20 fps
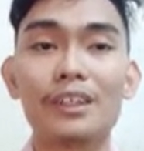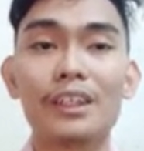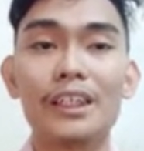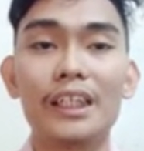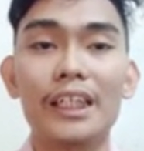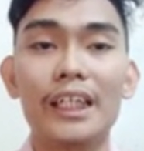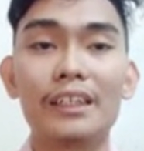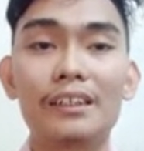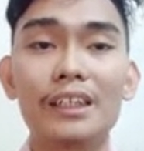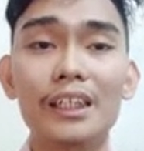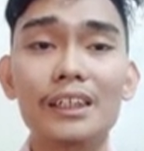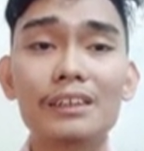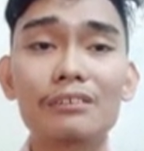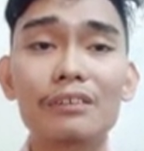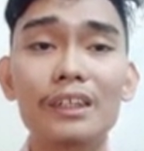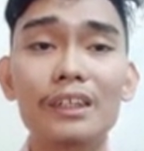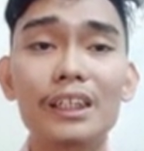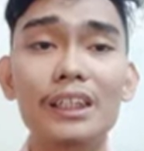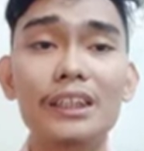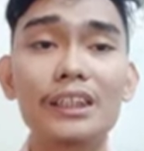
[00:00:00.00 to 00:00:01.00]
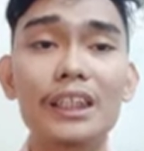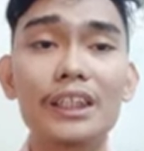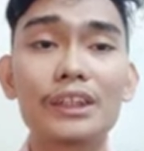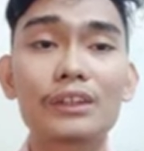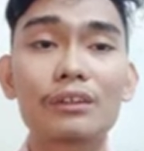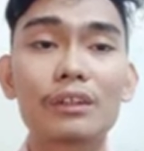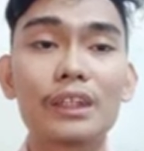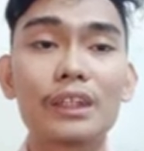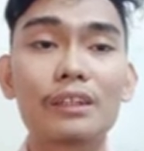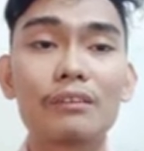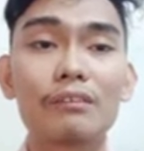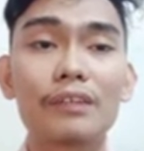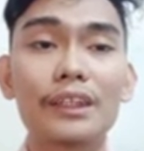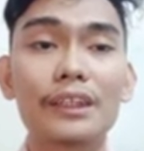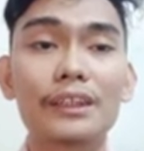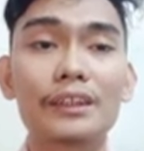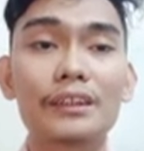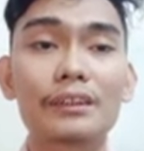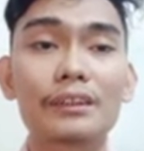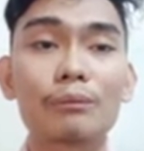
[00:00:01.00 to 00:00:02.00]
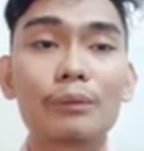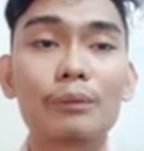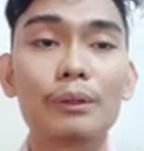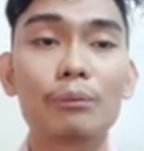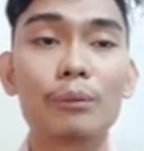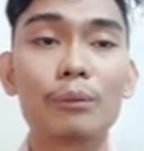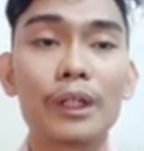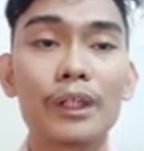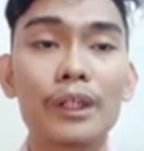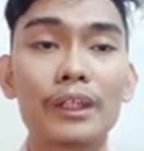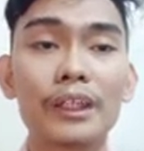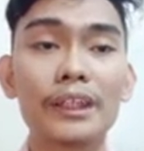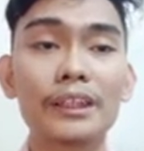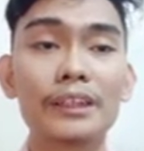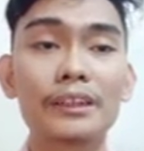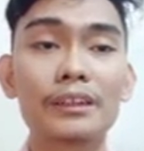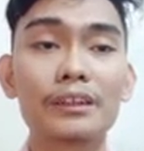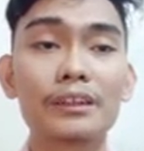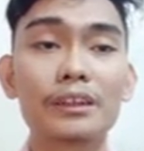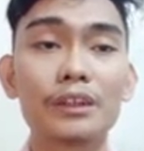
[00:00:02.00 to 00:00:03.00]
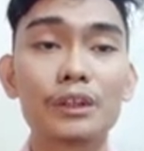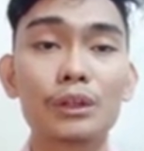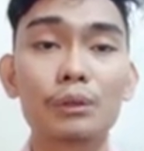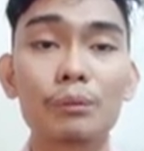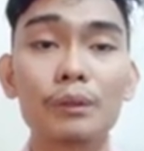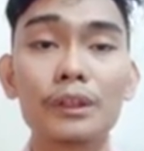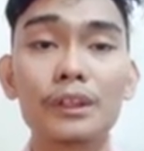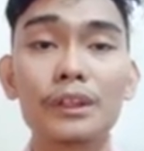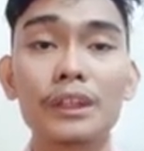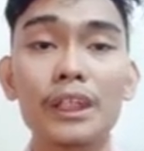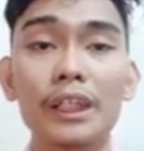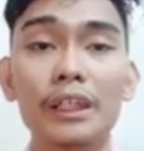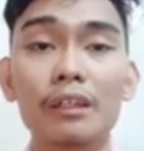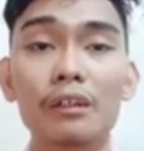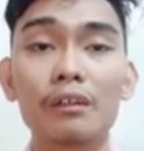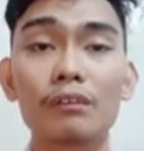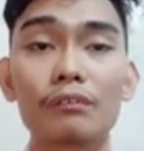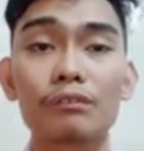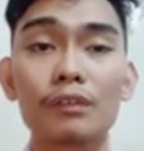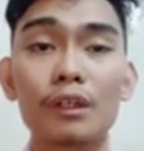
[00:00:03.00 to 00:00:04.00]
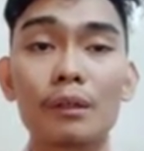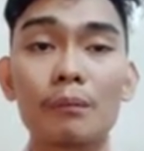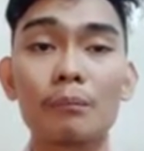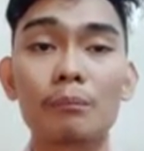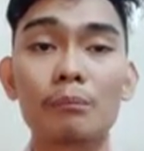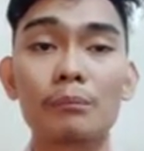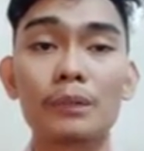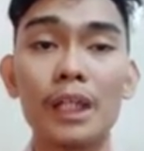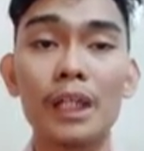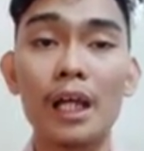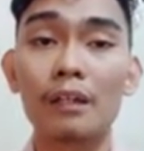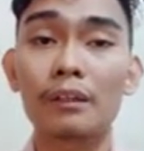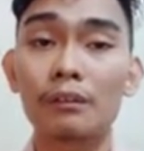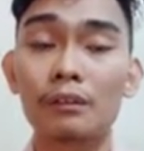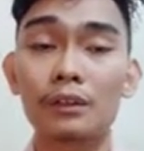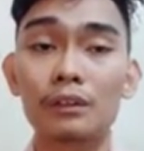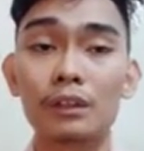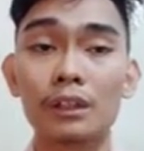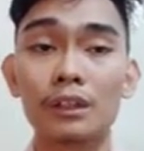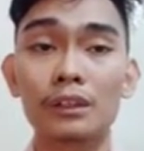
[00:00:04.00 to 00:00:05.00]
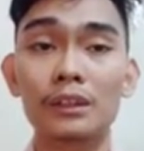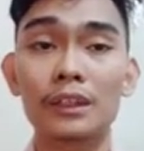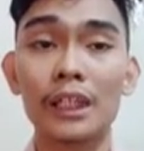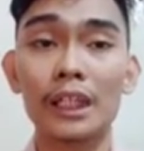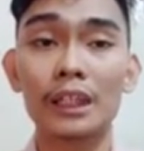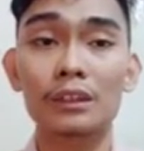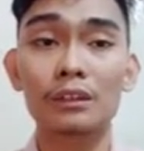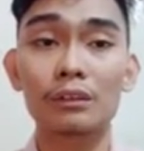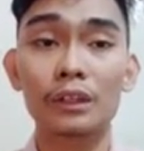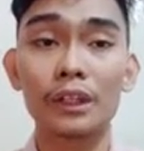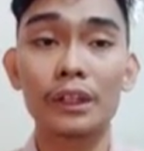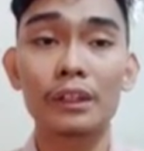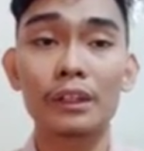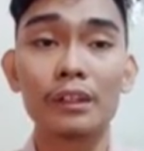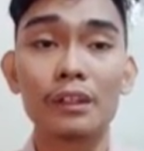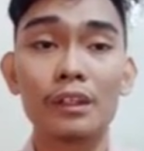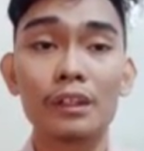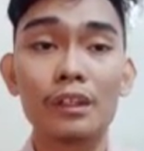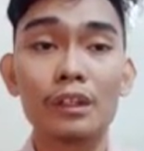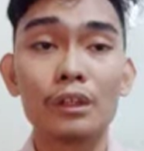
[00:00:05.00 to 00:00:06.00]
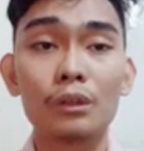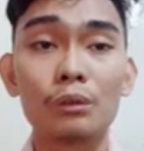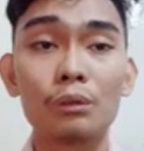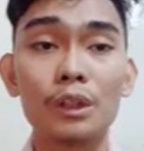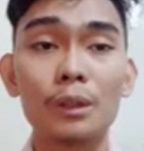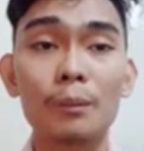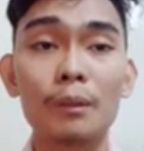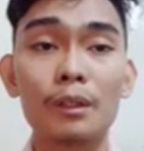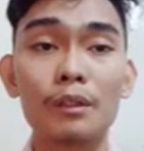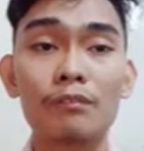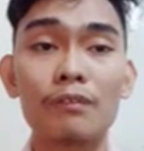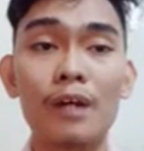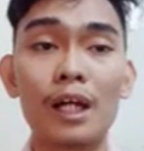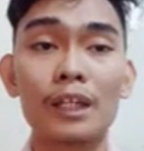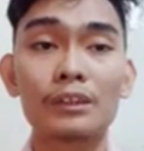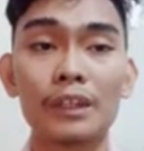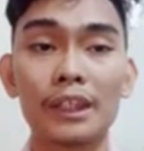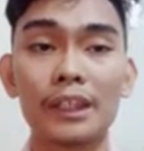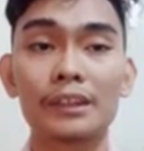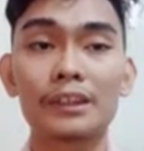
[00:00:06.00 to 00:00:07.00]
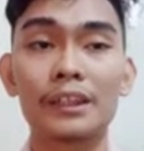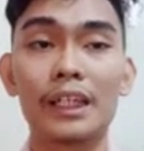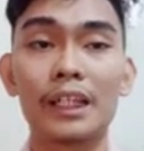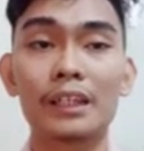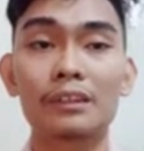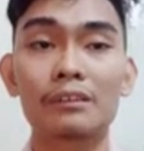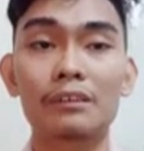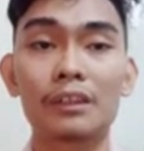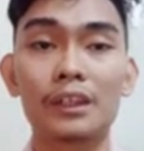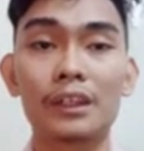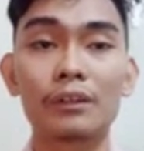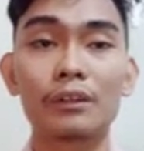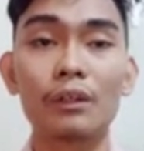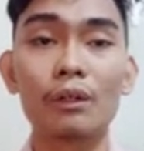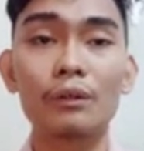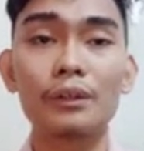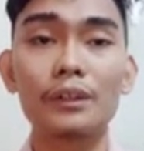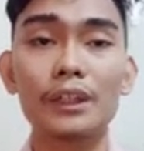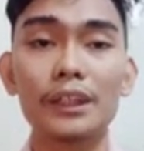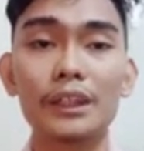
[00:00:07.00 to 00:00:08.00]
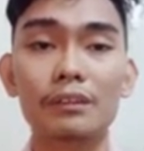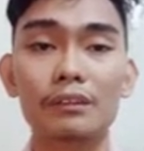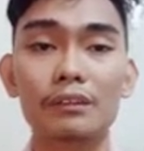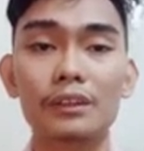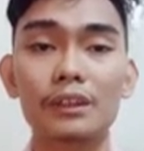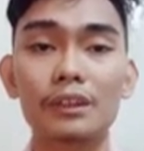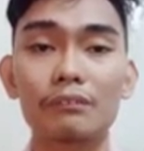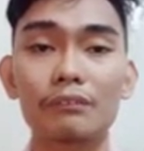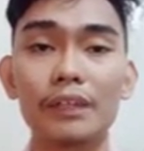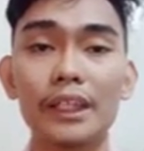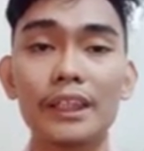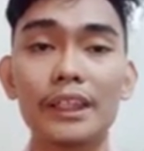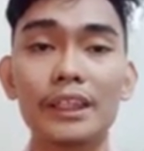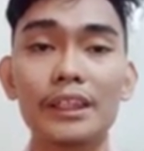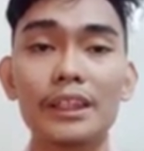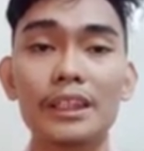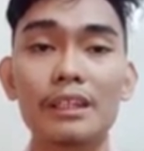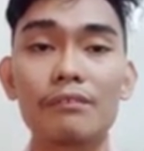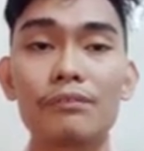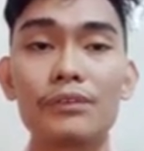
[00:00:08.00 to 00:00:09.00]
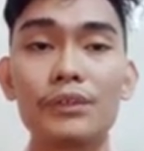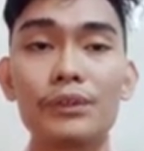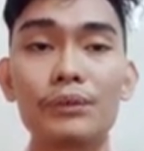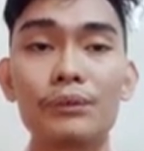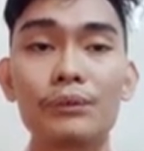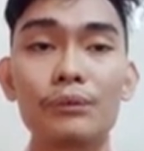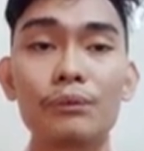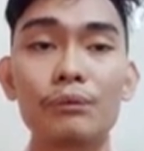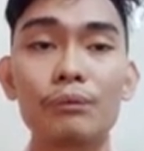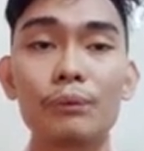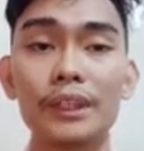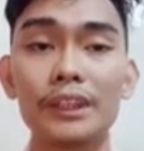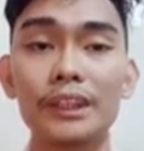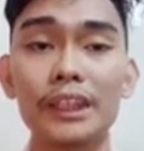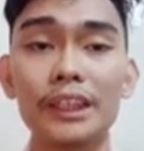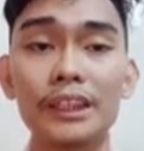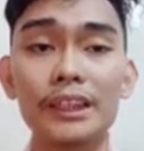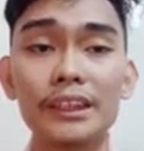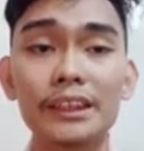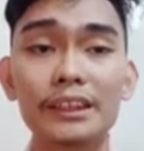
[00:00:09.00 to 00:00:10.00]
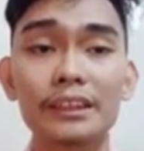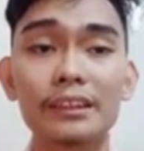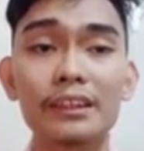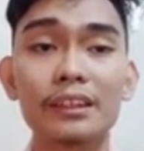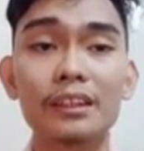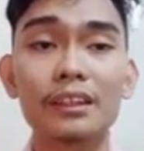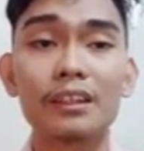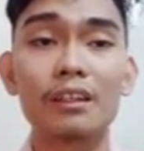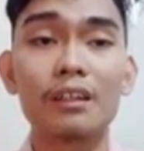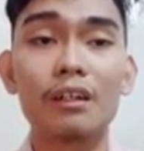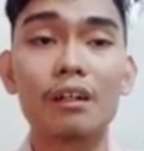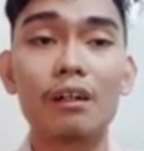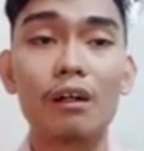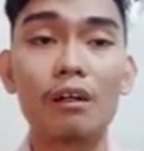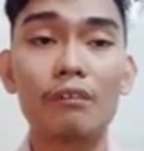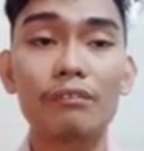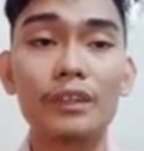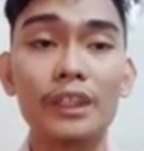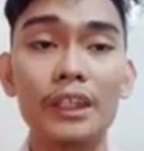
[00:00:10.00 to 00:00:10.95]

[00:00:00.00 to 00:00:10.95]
Industrialization increased with workers switching from the agricultural sector to the manufacturing sector. Growth is concentrated in a few regions of the